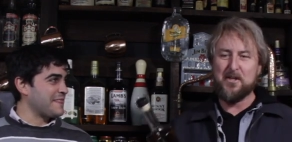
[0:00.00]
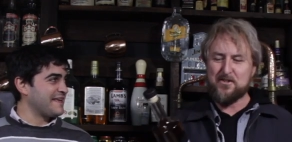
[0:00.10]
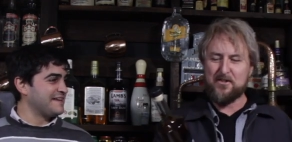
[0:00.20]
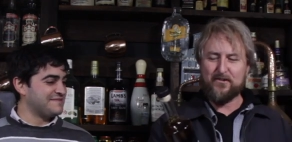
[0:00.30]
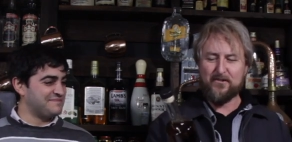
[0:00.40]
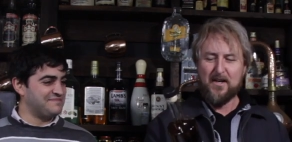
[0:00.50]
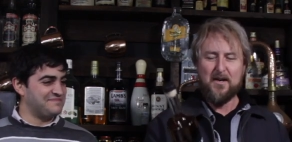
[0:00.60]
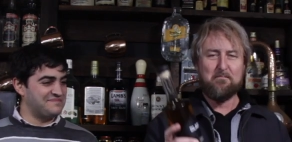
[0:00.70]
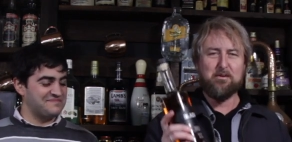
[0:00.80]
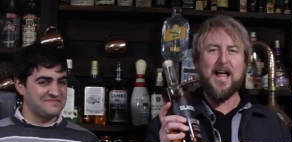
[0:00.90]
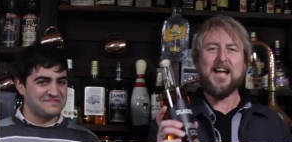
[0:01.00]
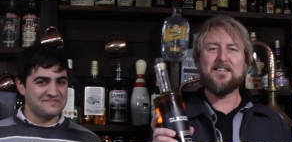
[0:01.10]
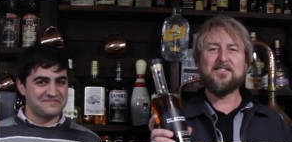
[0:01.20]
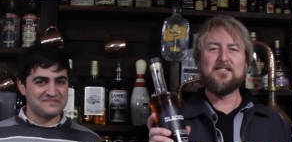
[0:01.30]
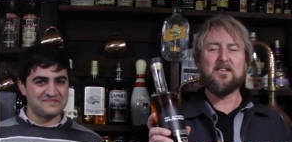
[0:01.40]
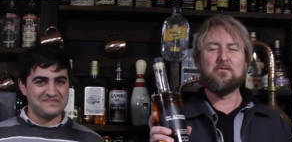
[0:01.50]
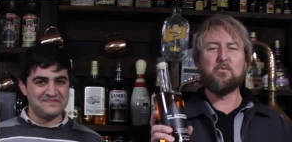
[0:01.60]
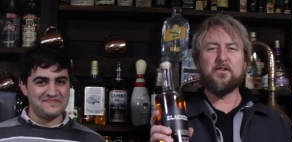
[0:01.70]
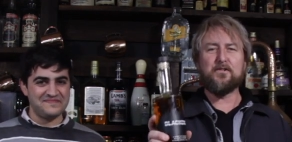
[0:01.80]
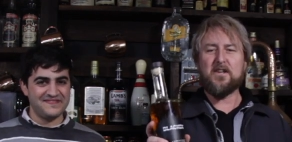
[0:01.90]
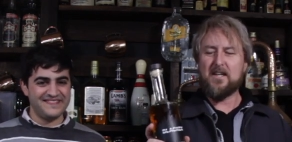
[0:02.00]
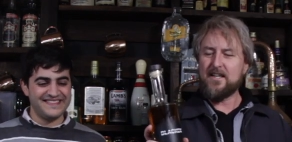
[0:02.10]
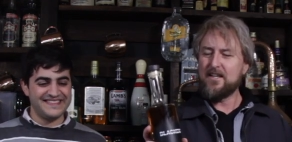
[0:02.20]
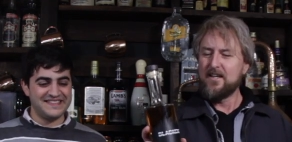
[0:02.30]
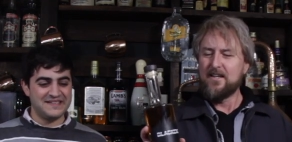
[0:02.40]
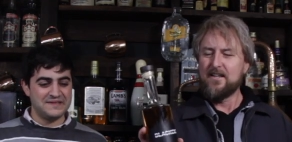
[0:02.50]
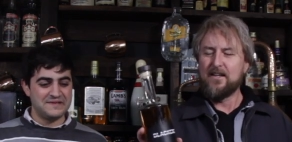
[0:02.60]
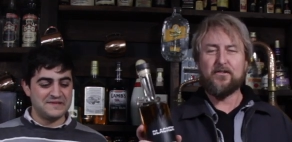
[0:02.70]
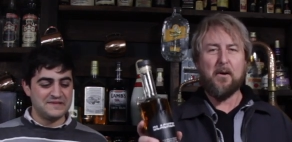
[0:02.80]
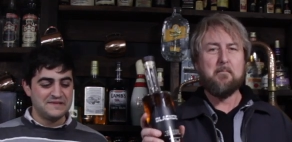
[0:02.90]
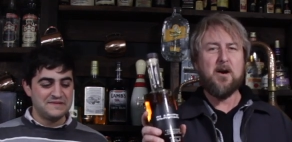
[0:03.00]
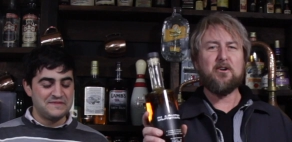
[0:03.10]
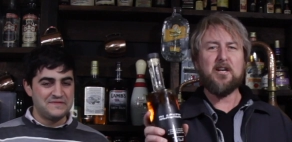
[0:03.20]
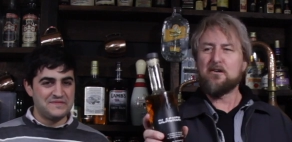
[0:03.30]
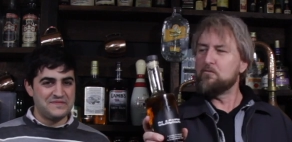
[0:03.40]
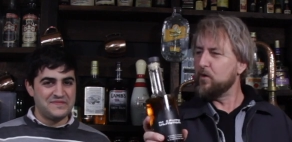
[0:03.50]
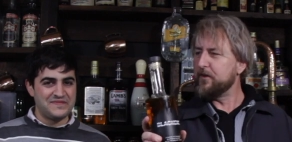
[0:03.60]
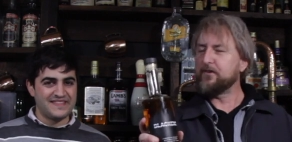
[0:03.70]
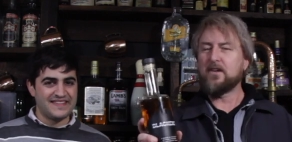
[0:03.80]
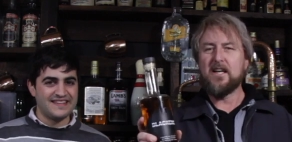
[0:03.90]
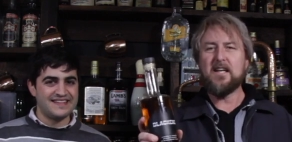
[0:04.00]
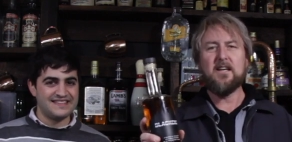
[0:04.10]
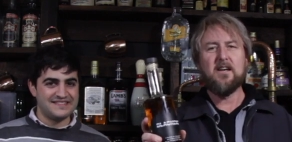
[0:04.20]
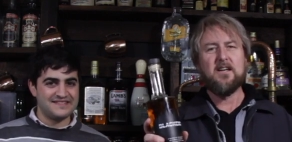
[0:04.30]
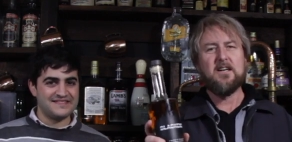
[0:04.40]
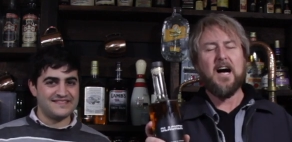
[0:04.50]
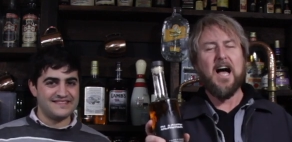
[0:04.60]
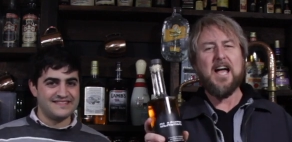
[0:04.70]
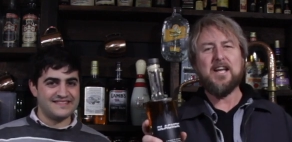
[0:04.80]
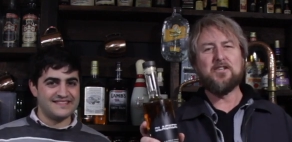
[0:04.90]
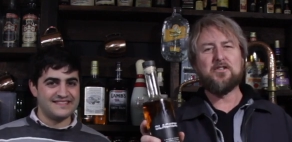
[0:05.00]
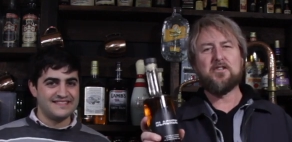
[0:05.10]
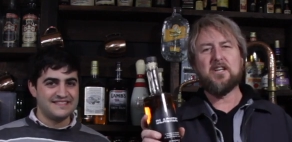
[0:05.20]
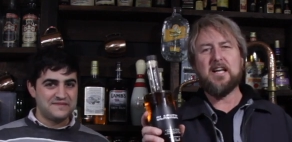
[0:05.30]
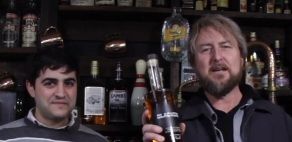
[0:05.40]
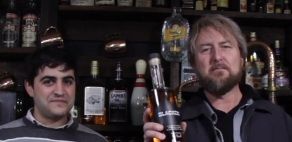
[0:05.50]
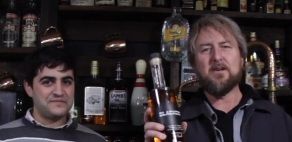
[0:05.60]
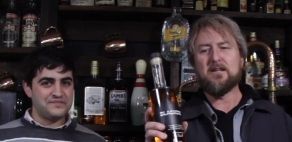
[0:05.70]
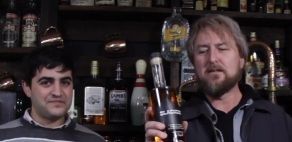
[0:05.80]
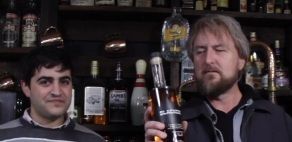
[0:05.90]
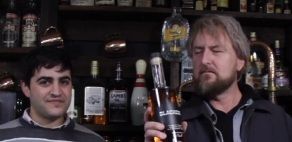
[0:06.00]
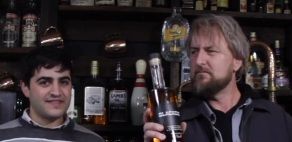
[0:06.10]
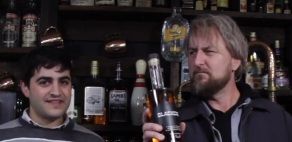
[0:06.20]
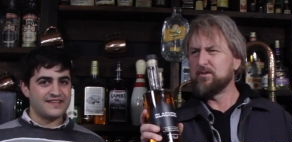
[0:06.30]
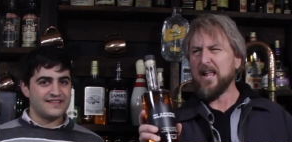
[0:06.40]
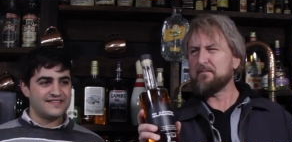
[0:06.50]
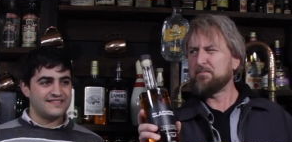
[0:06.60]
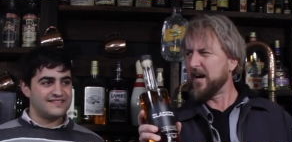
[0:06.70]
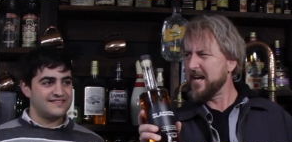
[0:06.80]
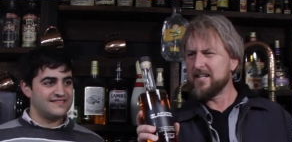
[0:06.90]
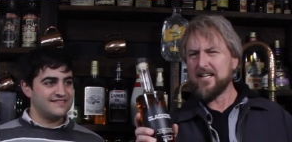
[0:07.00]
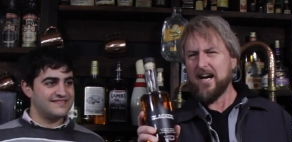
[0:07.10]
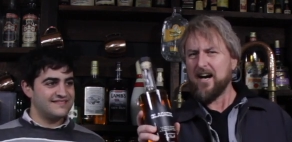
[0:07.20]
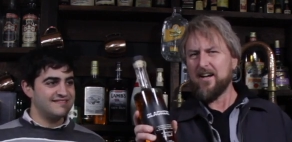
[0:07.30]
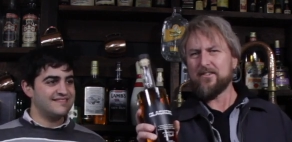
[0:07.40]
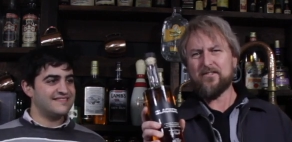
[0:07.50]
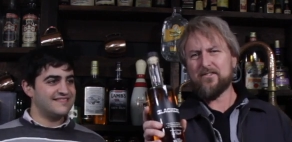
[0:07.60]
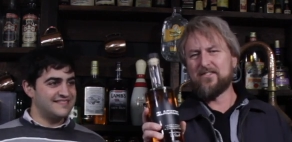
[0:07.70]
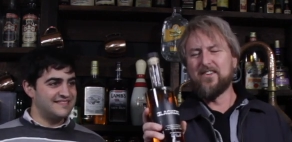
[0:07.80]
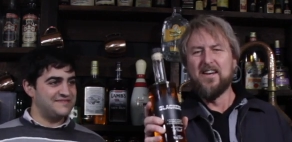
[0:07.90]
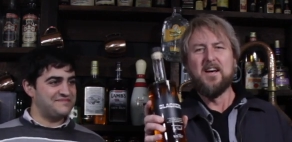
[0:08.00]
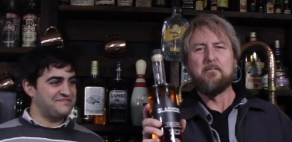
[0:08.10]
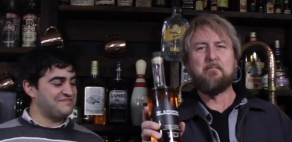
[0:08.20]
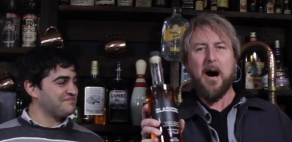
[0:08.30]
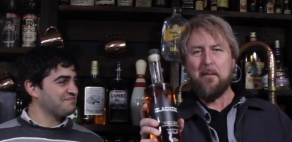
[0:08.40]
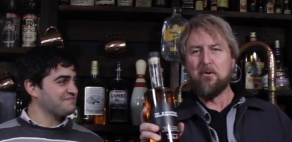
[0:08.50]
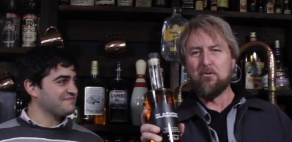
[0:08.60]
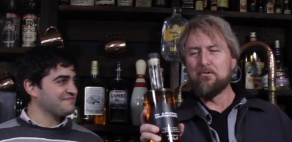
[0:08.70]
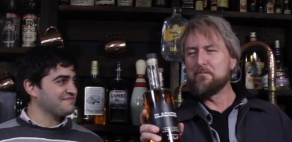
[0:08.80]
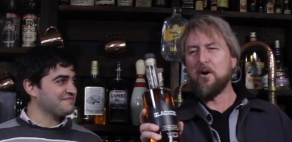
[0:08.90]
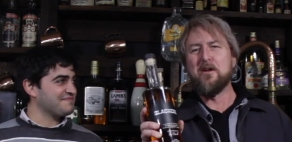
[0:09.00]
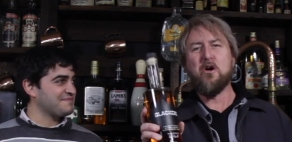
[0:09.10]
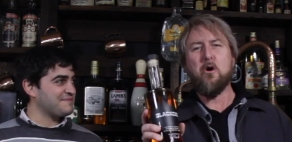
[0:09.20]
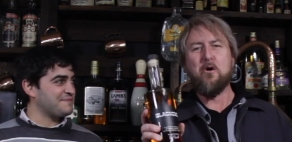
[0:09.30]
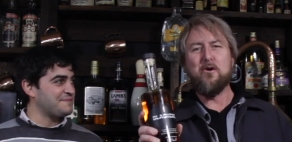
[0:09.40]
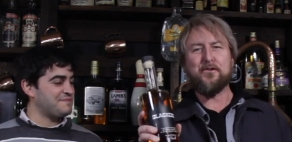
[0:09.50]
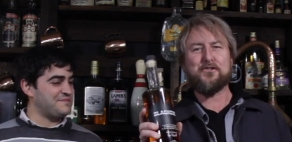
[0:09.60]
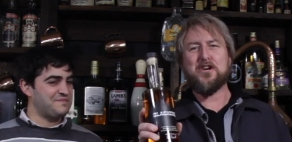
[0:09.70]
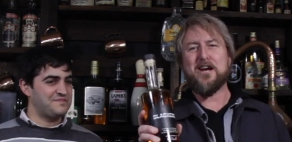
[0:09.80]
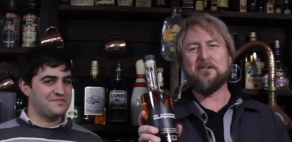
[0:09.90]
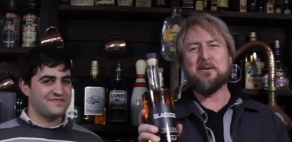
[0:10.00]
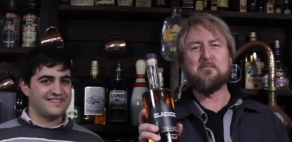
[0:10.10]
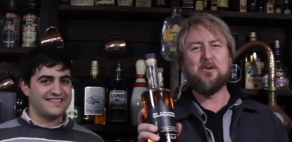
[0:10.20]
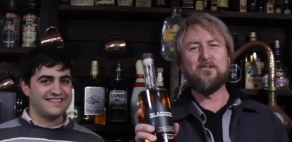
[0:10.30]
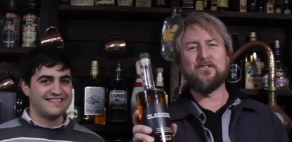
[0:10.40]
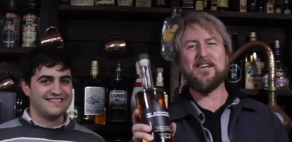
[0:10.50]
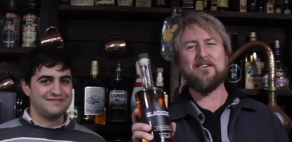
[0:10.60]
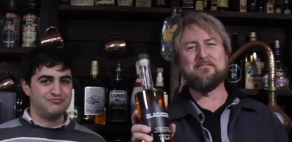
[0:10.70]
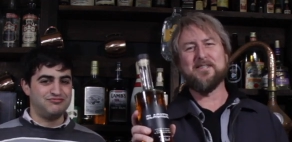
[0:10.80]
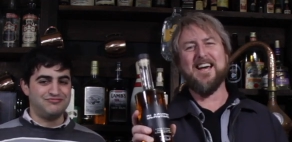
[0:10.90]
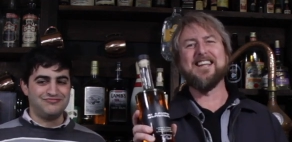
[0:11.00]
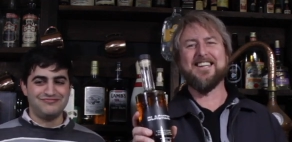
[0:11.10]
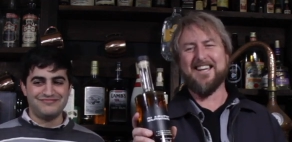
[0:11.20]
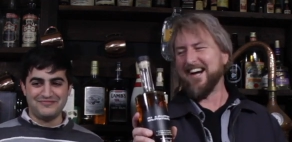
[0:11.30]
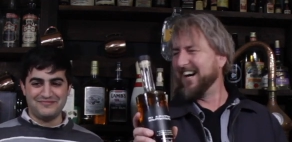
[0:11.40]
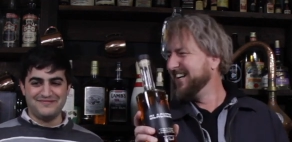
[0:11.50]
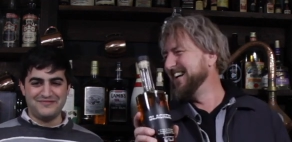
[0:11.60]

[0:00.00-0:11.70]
Speaker 1: pitch is blackened whiskey is American whiskey aged in black brandy casks pummeled by the earth-shattering music of Metallica.